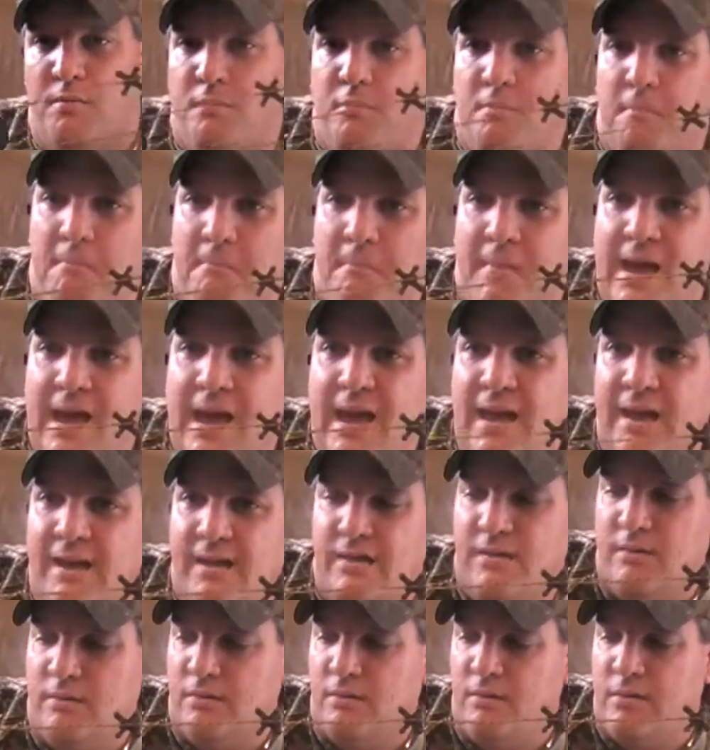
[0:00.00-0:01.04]

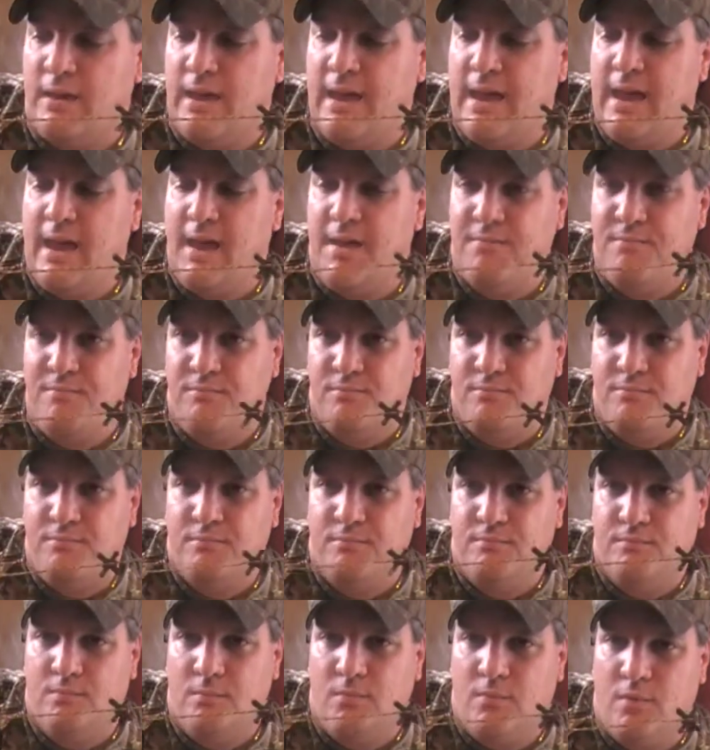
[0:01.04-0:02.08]
mag cam
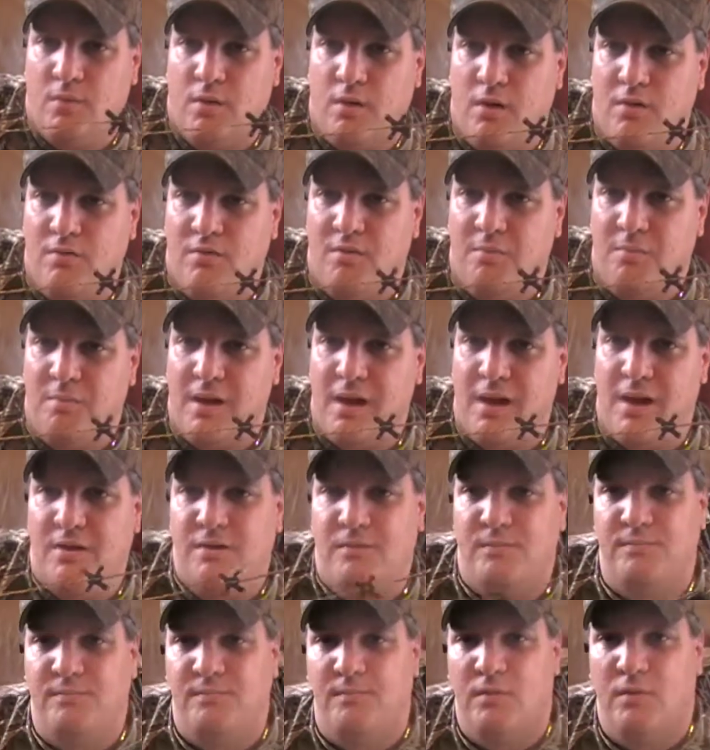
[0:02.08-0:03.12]
on the
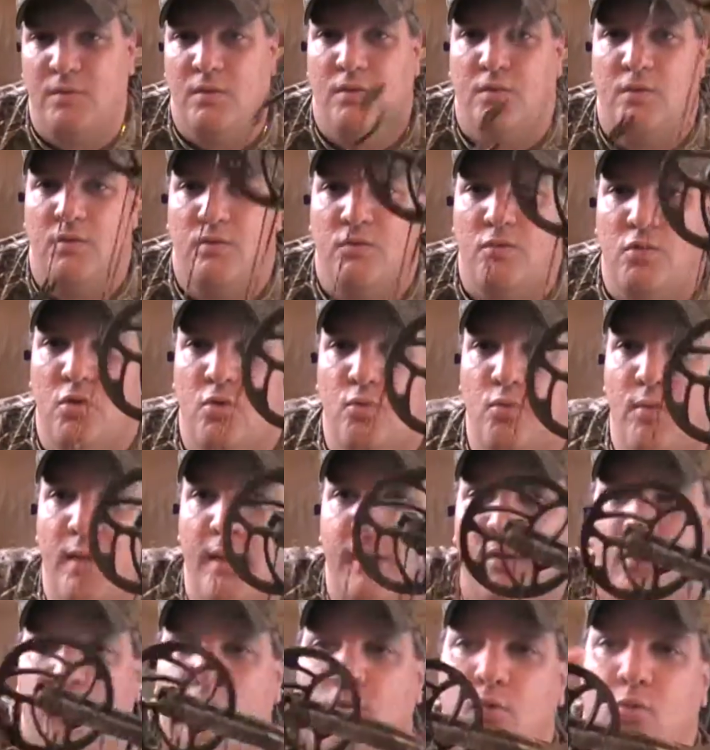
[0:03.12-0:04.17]
bottom, your
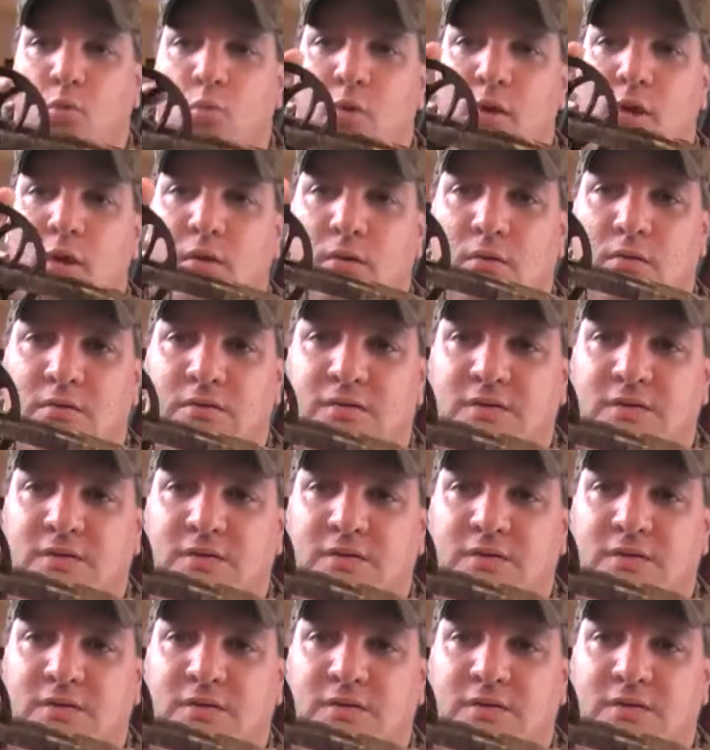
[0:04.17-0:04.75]
regular wheel on